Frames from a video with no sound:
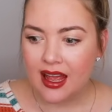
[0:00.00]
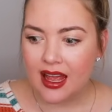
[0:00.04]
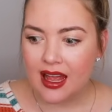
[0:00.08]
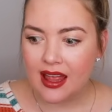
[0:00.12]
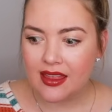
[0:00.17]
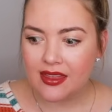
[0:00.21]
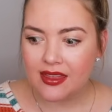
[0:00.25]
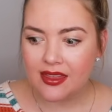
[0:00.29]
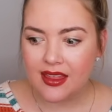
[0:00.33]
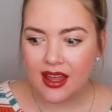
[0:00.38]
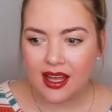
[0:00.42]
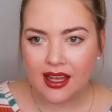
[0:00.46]

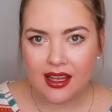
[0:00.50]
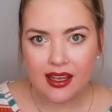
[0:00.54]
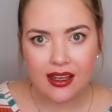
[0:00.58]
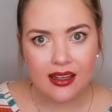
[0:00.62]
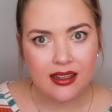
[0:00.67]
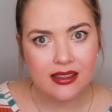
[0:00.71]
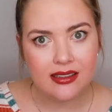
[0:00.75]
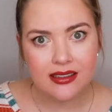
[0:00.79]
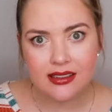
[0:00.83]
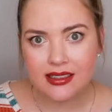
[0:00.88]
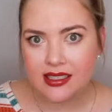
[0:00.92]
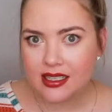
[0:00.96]
And
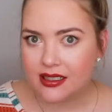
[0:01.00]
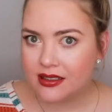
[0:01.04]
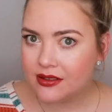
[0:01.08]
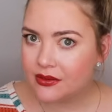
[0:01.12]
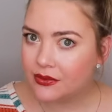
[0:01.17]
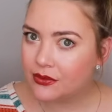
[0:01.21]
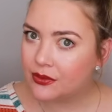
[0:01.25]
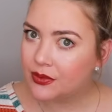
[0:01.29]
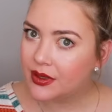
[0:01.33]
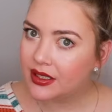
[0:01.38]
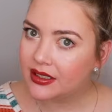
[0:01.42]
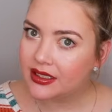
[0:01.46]
they
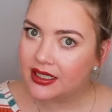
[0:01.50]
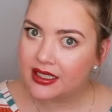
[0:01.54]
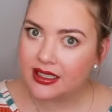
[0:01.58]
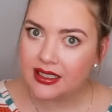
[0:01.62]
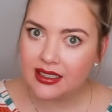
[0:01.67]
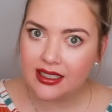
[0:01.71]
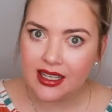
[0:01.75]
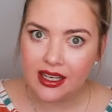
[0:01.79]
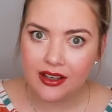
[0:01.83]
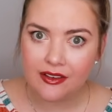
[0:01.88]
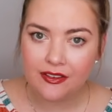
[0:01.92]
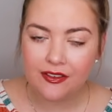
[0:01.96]
didn't really
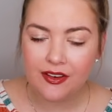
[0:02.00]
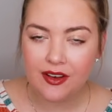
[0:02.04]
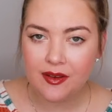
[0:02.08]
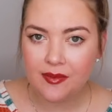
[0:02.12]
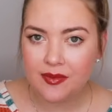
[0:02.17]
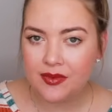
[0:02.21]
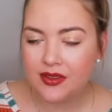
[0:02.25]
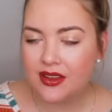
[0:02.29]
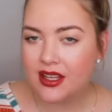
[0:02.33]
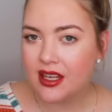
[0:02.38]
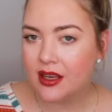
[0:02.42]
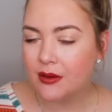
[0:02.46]
give
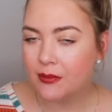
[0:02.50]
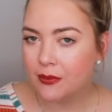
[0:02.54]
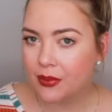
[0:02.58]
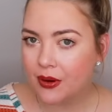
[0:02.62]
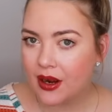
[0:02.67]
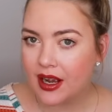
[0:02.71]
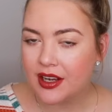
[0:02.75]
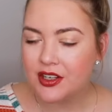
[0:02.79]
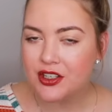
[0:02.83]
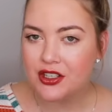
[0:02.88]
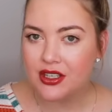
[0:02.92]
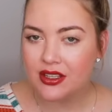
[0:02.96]
him the
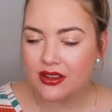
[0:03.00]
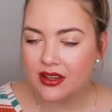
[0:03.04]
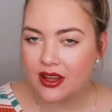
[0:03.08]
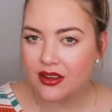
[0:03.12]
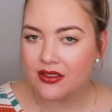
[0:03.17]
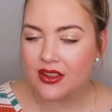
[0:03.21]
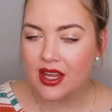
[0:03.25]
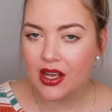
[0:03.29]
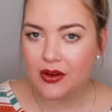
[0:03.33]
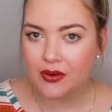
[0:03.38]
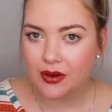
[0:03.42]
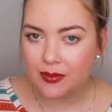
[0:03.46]
impression
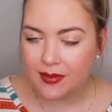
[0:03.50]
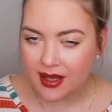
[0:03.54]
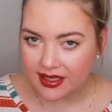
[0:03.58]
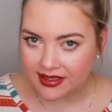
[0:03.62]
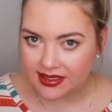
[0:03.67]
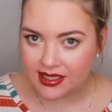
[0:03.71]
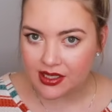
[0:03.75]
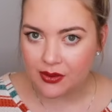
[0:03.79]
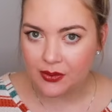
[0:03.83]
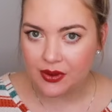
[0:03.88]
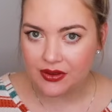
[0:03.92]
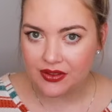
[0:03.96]
that they were
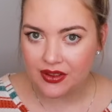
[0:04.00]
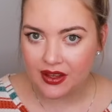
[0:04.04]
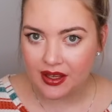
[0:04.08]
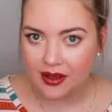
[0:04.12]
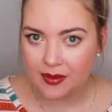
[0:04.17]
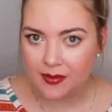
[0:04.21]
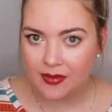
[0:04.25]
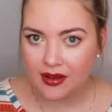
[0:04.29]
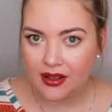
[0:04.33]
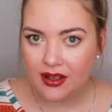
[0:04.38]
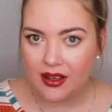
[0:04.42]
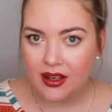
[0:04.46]
messing with
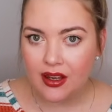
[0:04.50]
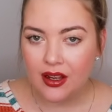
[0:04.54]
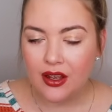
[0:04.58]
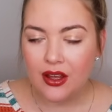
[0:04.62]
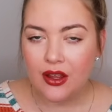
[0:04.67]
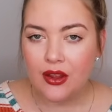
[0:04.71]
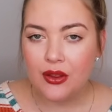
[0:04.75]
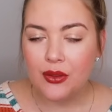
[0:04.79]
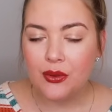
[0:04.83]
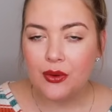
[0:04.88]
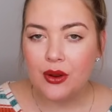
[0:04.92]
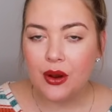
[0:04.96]
him.
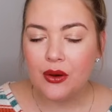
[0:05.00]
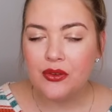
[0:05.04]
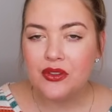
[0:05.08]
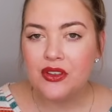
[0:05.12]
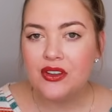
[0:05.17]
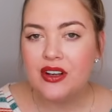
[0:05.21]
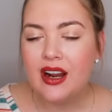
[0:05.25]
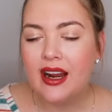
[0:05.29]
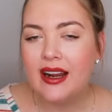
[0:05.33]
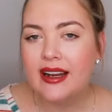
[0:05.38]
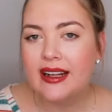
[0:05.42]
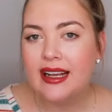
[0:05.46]
Throughout the
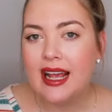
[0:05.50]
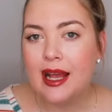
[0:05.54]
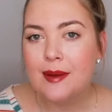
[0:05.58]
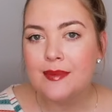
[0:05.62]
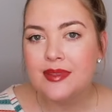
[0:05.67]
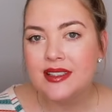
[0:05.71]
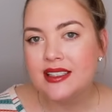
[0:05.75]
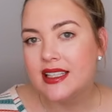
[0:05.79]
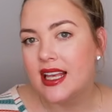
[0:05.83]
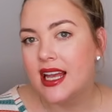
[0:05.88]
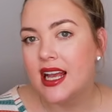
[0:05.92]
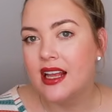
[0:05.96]
night, it kept
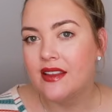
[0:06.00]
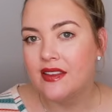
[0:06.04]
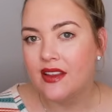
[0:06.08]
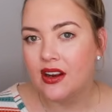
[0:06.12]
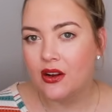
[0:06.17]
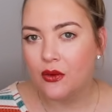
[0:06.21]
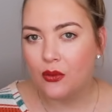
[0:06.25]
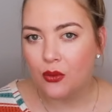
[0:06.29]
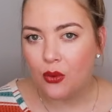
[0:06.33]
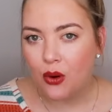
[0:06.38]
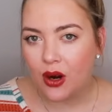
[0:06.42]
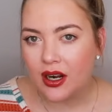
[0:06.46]
saying that
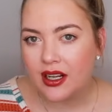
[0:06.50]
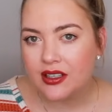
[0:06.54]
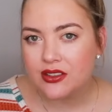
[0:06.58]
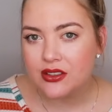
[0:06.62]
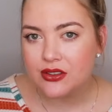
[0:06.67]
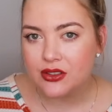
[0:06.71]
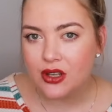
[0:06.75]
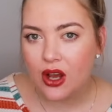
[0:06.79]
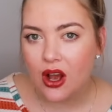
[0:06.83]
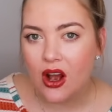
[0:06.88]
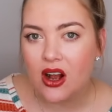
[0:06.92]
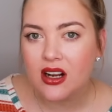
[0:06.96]
it wanted to
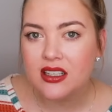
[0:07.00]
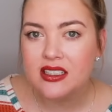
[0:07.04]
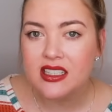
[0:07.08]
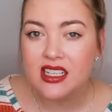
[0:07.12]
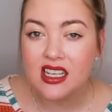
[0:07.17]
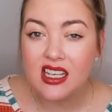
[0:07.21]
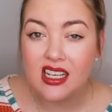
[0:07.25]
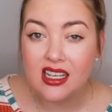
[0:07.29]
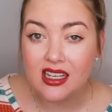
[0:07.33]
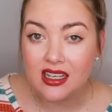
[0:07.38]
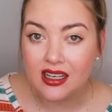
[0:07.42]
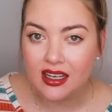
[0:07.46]
talk
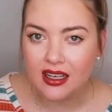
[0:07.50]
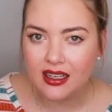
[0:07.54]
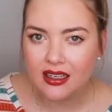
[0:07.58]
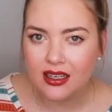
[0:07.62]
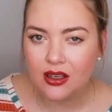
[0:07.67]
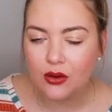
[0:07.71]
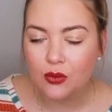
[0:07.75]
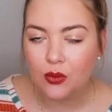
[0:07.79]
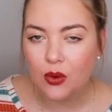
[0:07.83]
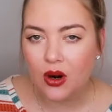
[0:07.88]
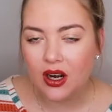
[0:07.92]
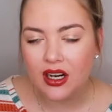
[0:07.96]
to Ian.
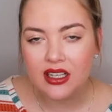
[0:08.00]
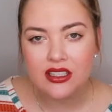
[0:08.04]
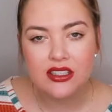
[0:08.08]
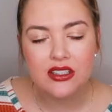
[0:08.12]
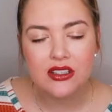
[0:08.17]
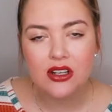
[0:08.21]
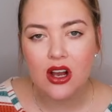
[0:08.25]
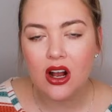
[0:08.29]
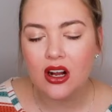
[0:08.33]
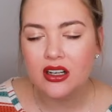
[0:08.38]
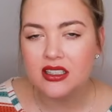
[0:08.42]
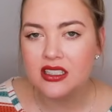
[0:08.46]
It wanted to
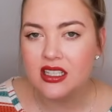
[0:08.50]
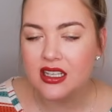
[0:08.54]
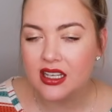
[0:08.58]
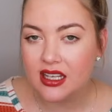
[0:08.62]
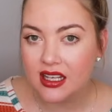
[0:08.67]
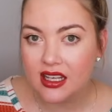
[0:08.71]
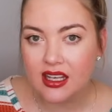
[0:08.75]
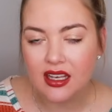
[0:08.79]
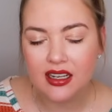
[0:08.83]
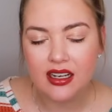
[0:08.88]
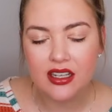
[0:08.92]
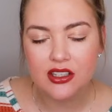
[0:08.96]
talk to
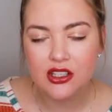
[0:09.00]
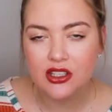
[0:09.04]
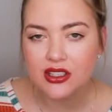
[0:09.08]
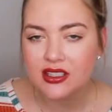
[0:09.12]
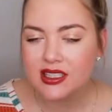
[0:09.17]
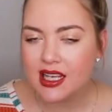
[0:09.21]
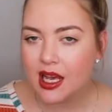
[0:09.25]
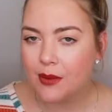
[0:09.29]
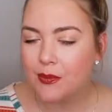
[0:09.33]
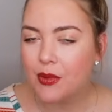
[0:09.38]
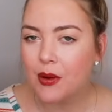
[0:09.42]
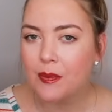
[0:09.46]
Ian. It just
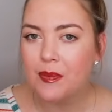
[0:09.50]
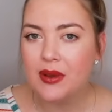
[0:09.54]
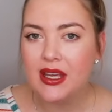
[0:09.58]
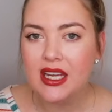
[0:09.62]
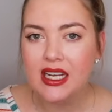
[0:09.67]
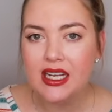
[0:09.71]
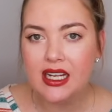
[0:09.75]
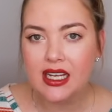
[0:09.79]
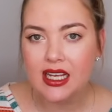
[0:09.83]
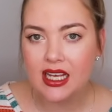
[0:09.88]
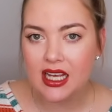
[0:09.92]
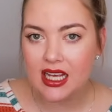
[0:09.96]
kept
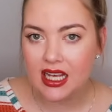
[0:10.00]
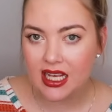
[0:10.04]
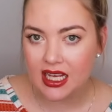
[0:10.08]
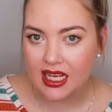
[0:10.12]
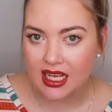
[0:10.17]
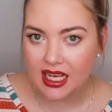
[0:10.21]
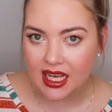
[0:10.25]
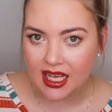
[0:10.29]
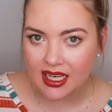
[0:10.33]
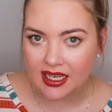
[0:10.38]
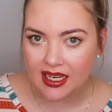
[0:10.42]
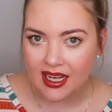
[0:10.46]
repeating
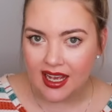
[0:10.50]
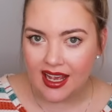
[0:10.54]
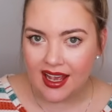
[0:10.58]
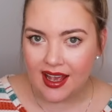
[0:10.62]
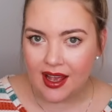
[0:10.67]
Ian.